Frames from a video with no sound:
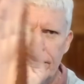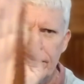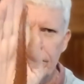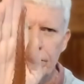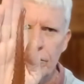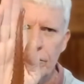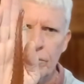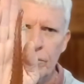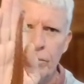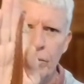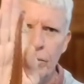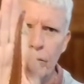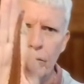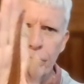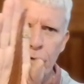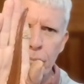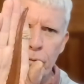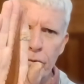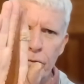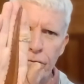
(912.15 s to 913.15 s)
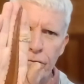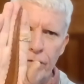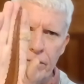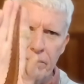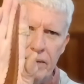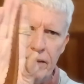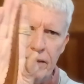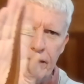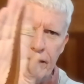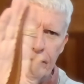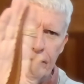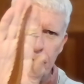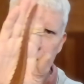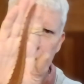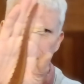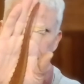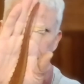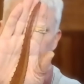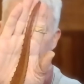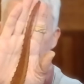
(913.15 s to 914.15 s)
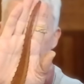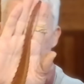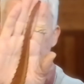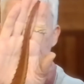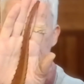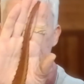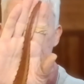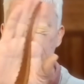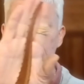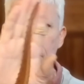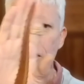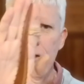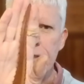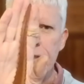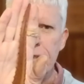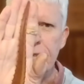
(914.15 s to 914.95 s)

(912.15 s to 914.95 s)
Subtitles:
I've got to put it in front of me actually, it goes a